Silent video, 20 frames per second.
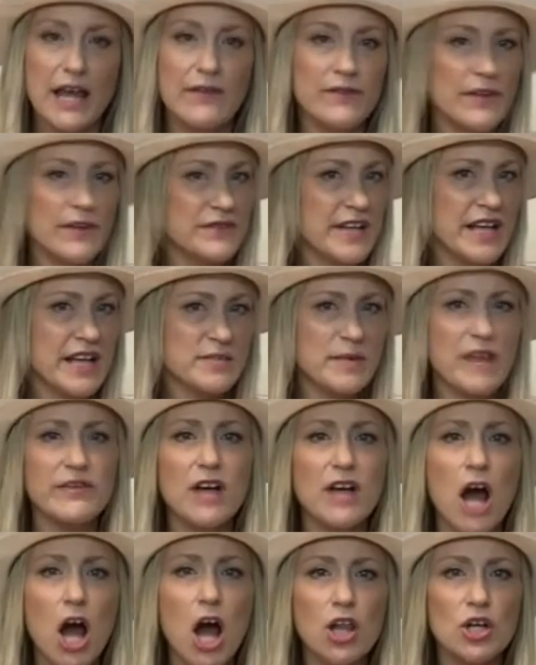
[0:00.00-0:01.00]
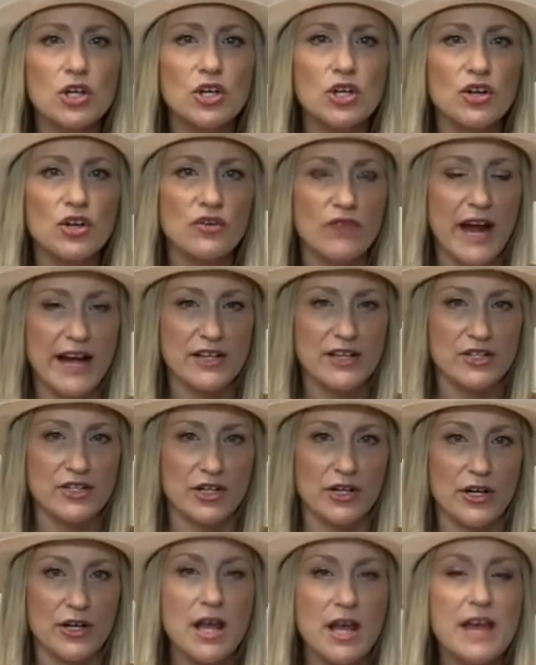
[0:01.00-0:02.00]
50 SPF color
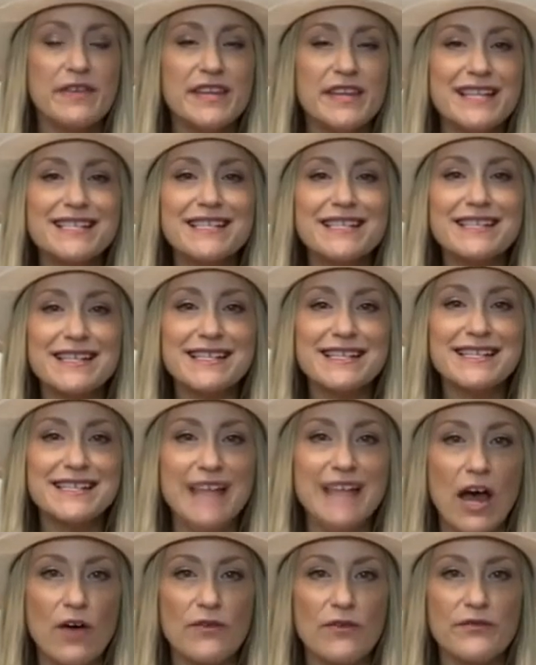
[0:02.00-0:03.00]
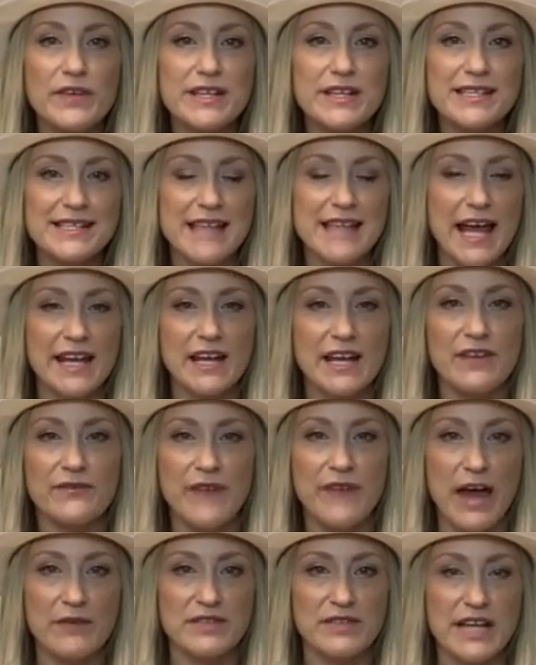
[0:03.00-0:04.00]
corrector. This is a self-setting
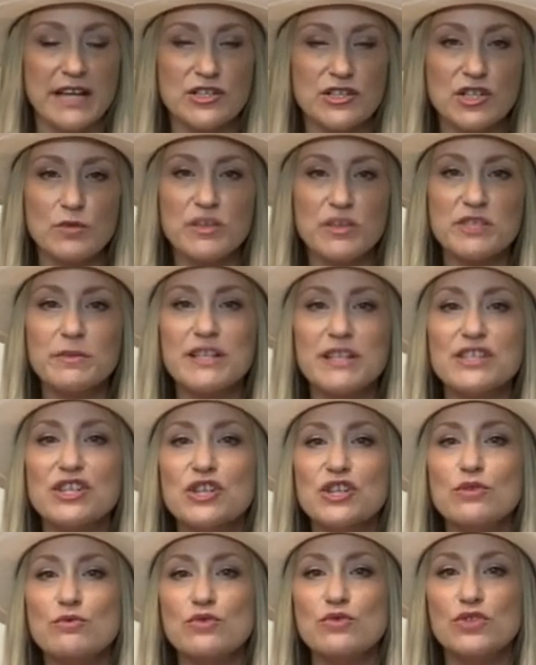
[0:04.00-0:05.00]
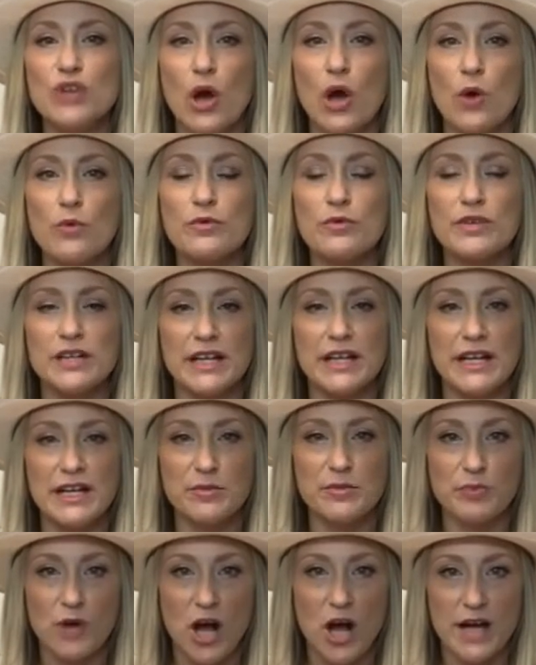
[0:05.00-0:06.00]
foundation, which means that you don't
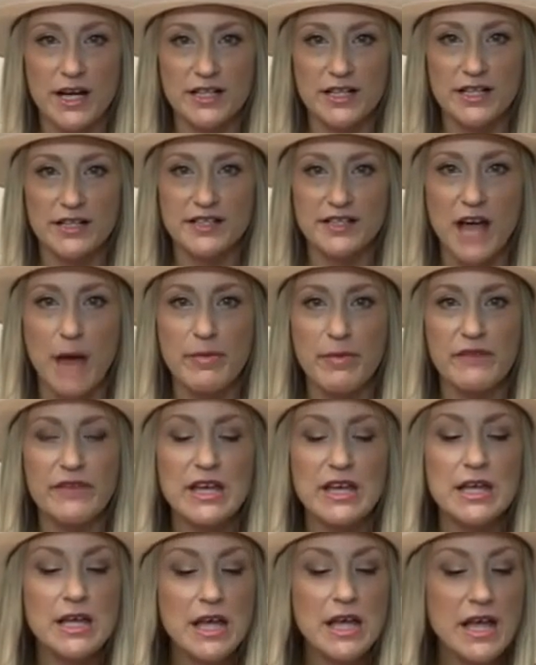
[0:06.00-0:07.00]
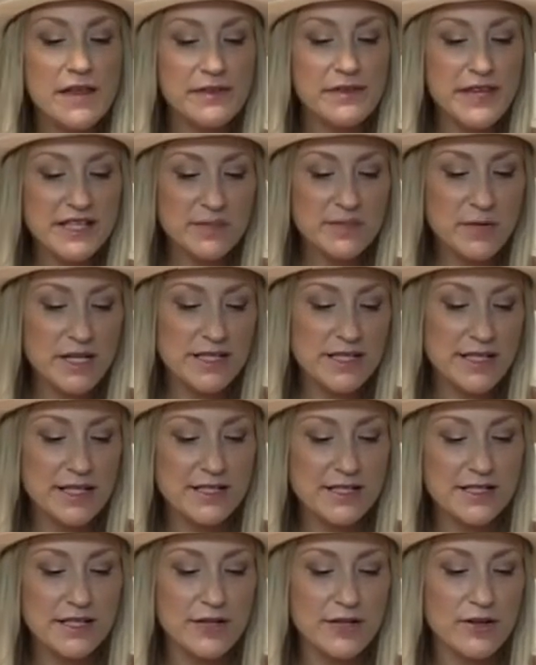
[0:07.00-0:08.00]
need product on top of it. This one is
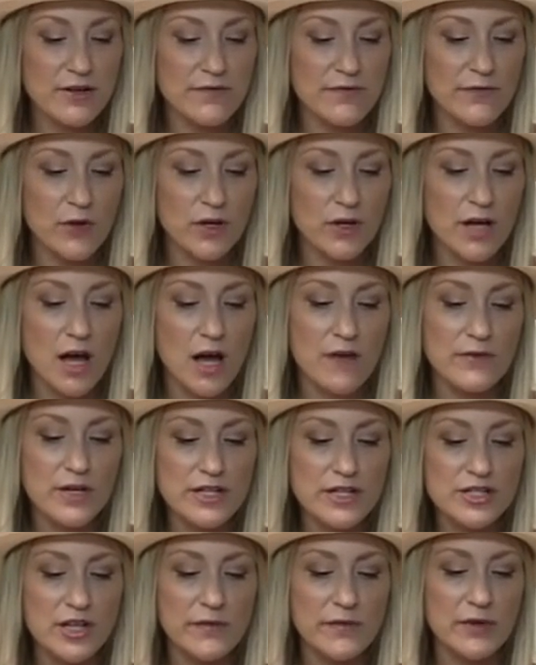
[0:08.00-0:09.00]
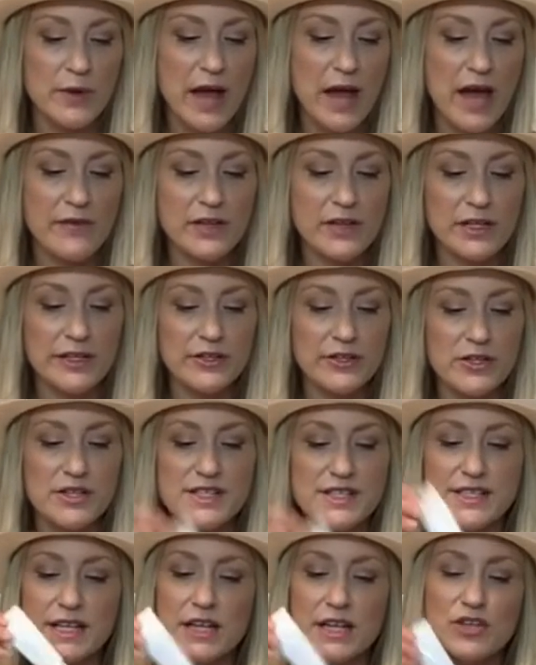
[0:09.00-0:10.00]
considered full coverage. If you have clearer
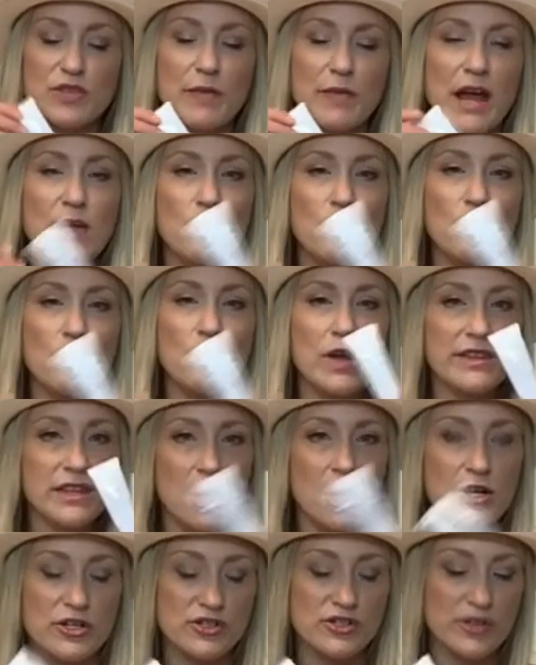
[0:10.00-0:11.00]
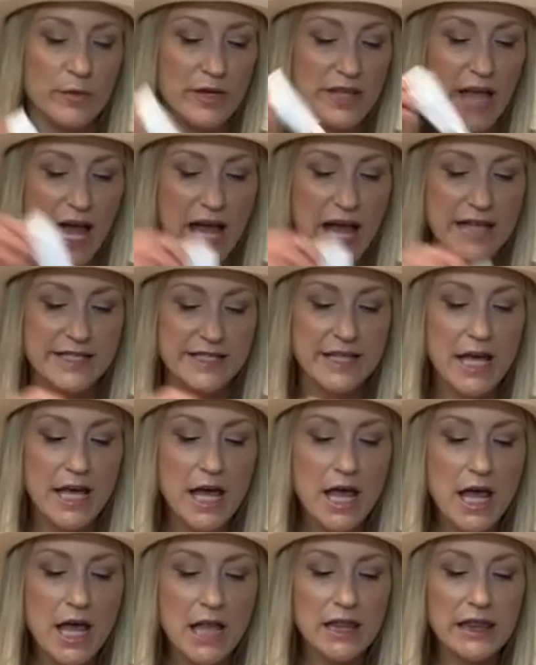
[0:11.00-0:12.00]
skin, you might want the Artistry one that has
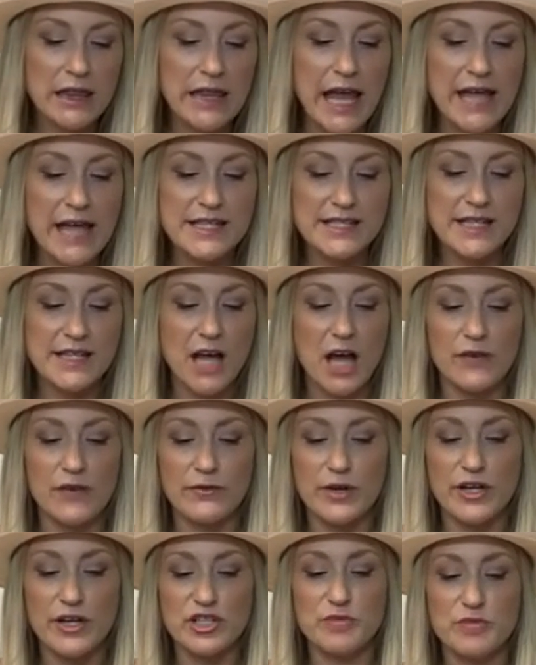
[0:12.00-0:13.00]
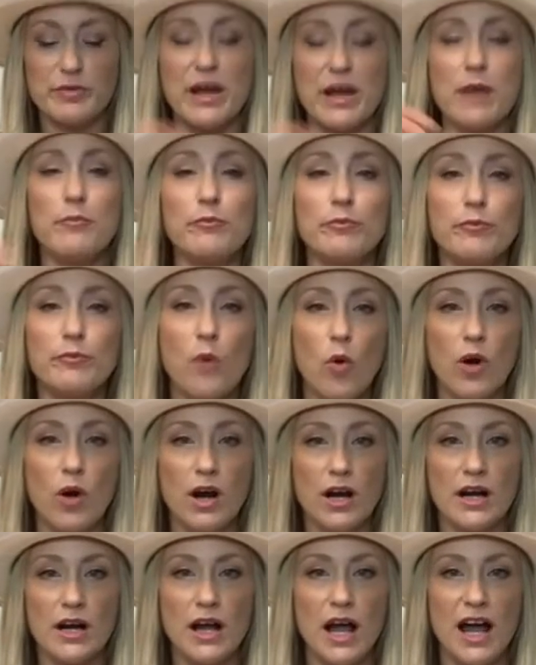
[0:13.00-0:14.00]
less coverage but
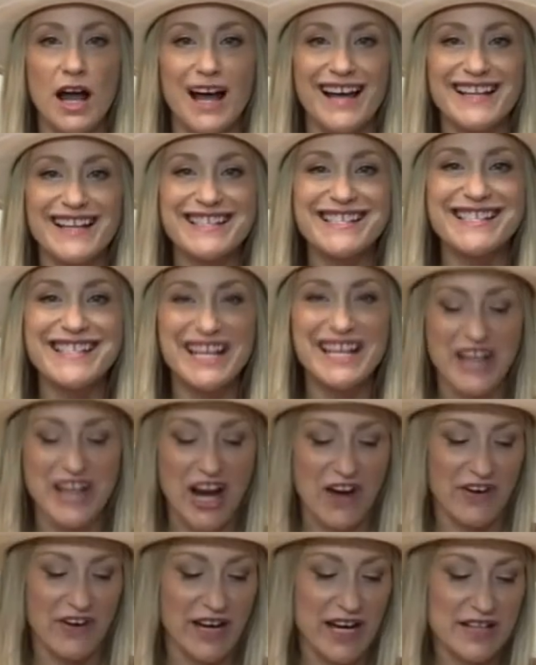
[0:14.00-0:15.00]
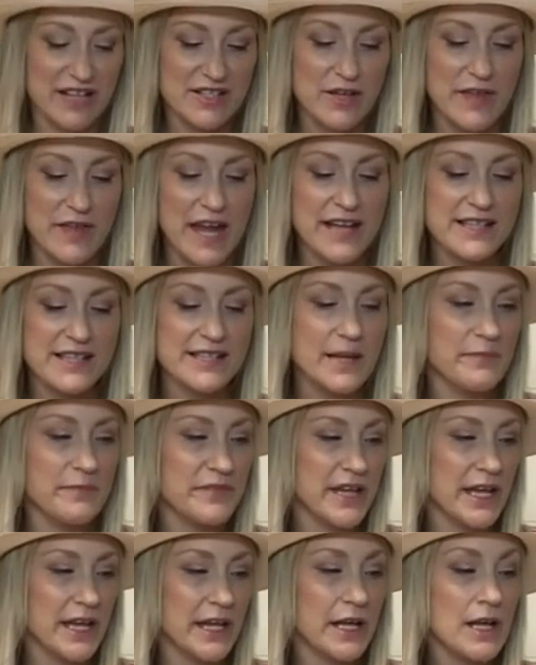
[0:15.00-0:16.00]
more skincare in it. So that is
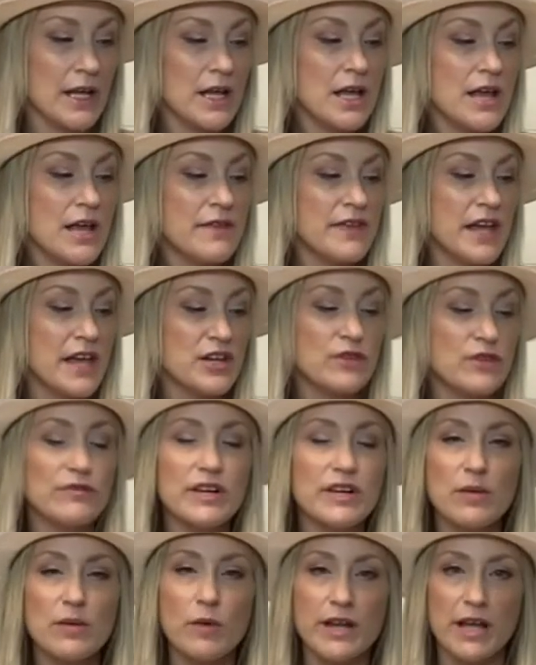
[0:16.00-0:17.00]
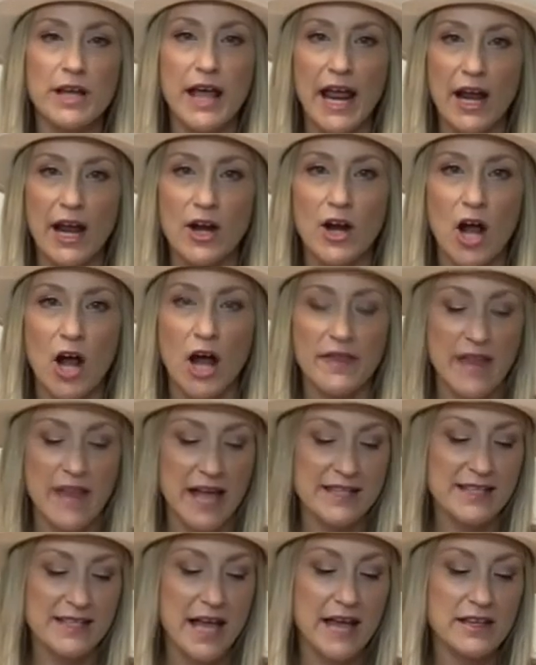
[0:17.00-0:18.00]
something that you really want to err on
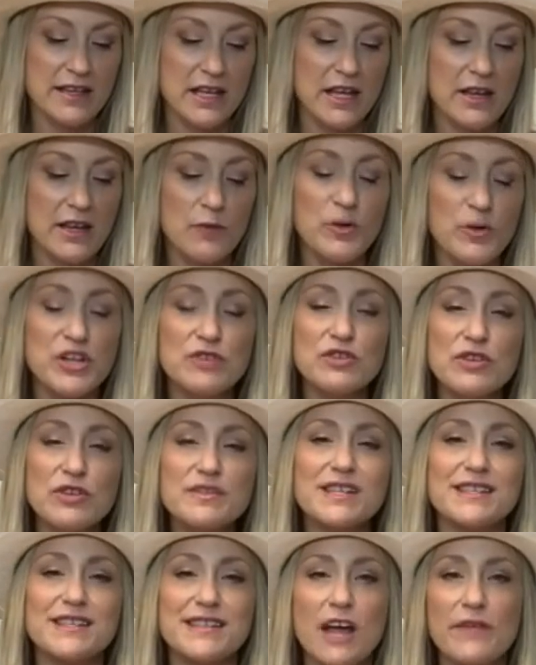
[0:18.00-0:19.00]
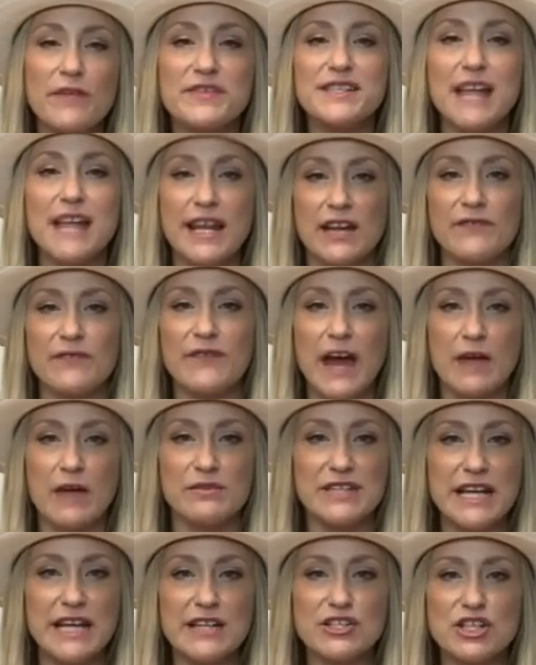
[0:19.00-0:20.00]
that side. When you use the self-setting
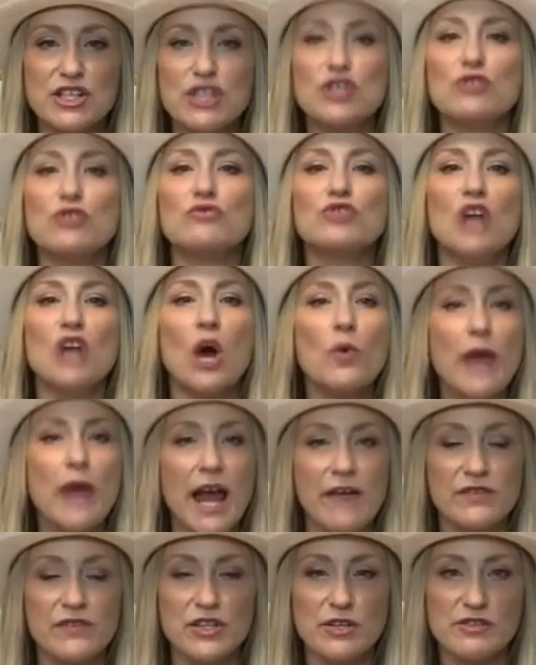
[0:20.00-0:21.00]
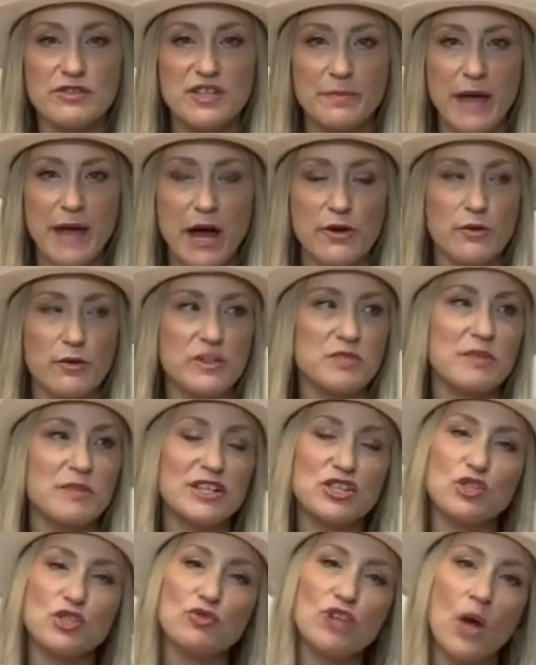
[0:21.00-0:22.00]
foundation, you don't have to use the powder, which
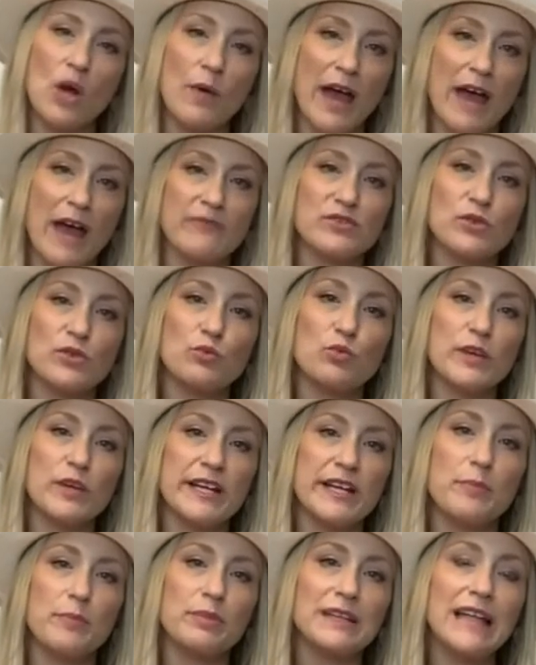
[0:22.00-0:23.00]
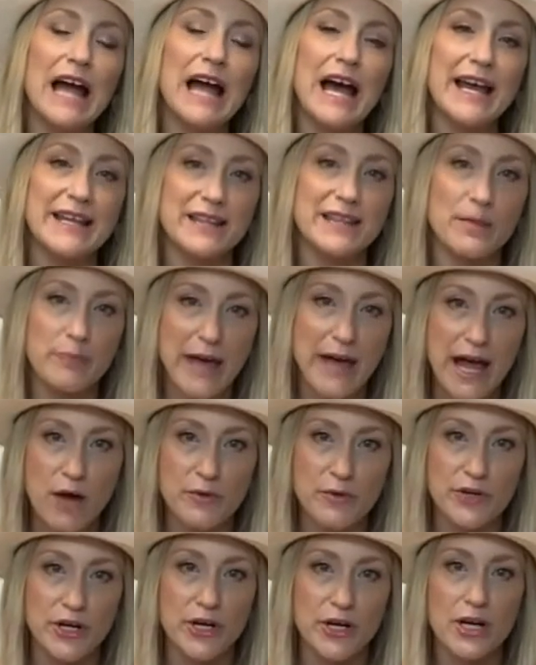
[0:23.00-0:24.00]
means you don't have to reapply the
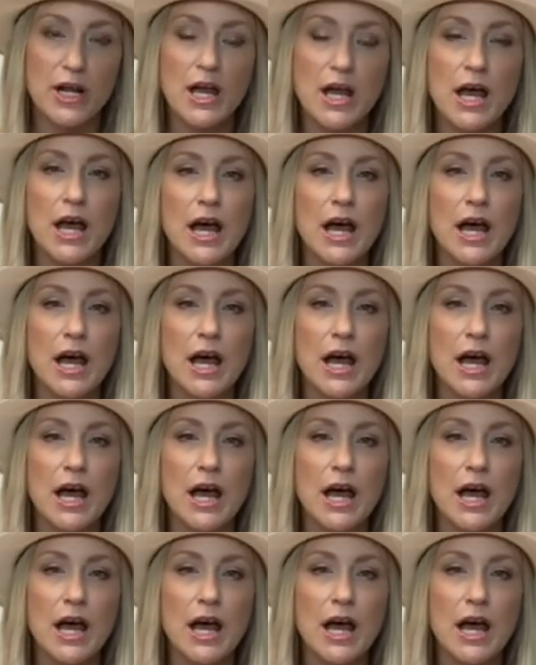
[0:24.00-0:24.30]
powder.